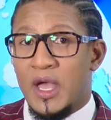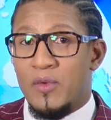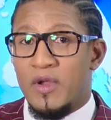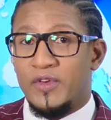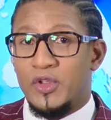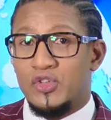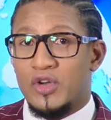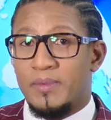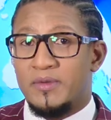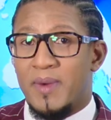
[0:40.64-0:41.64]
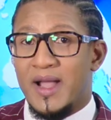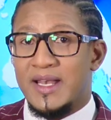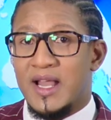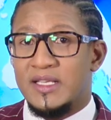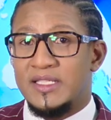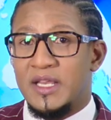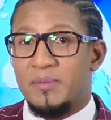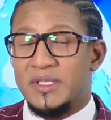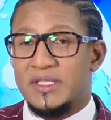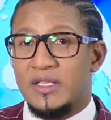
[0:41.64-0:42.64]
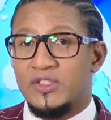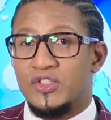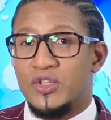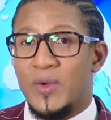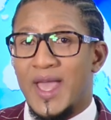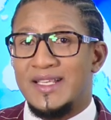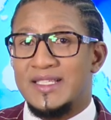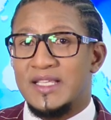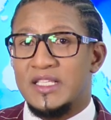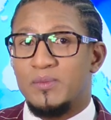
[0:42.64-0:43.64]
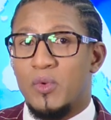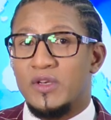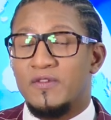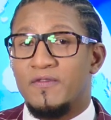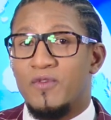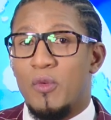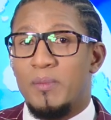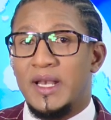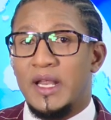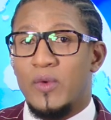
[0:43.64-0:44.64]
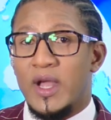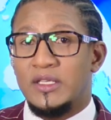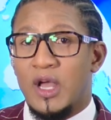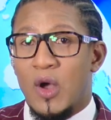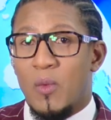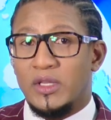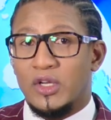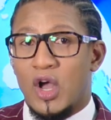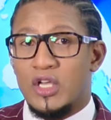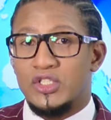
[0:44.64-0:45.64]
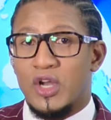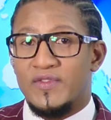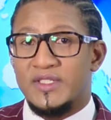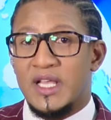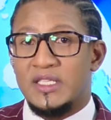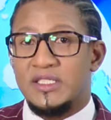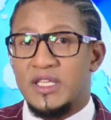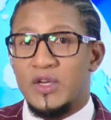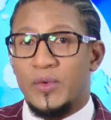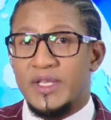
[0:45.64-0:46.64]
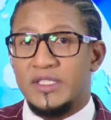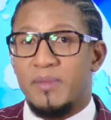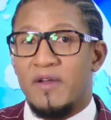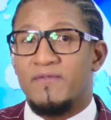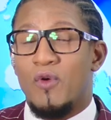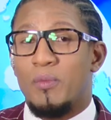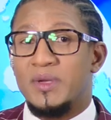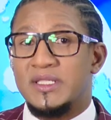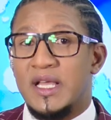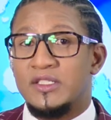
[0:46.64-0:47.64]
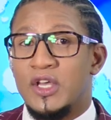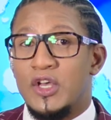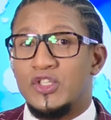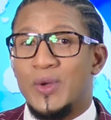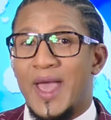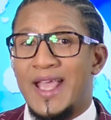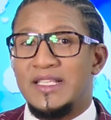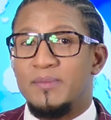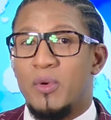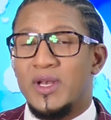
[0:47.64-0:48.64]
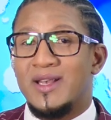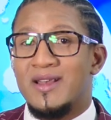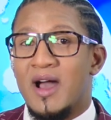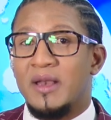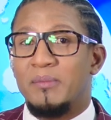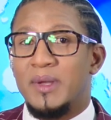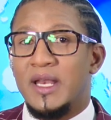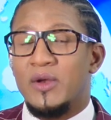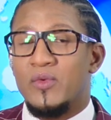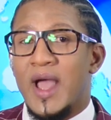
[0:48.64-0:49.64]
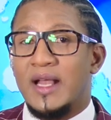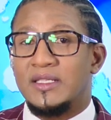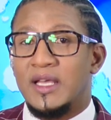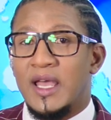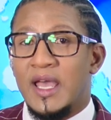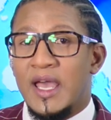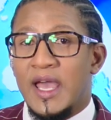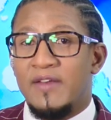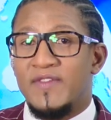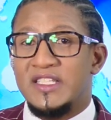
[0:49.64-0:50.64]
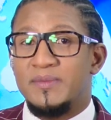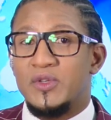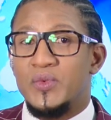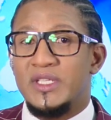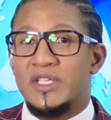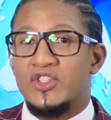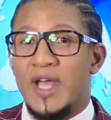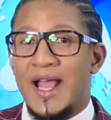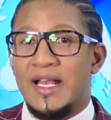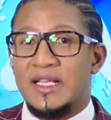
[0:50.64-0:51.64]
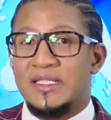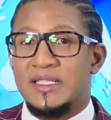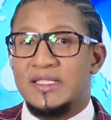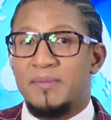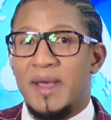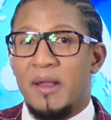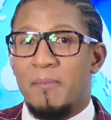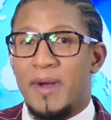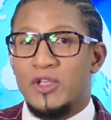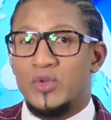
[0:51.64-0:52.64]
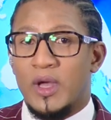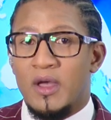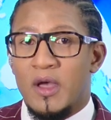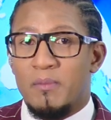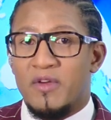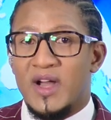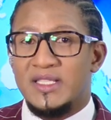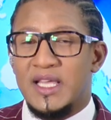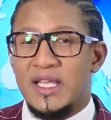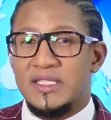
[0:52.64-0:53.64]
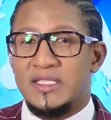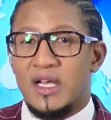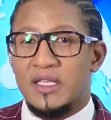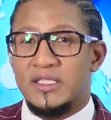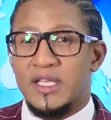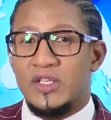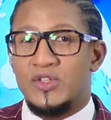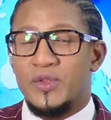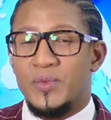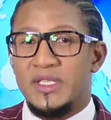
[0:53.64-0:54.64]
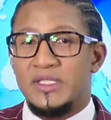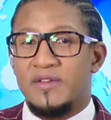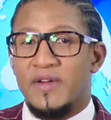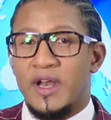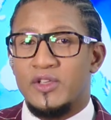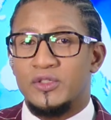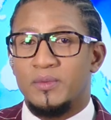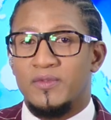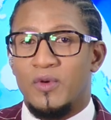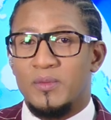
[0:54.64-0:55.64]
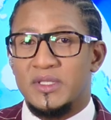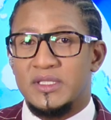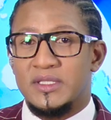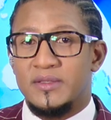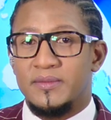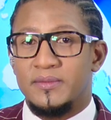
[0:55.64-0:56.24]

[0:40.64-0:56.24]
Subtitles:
Revenue dropped by 19% to 86.4 billion rand, while the cost of sales decreased by 4% to 80.9 billion rand. Investment research analyst Zimele Mbanja provides insights into the recent financial performance.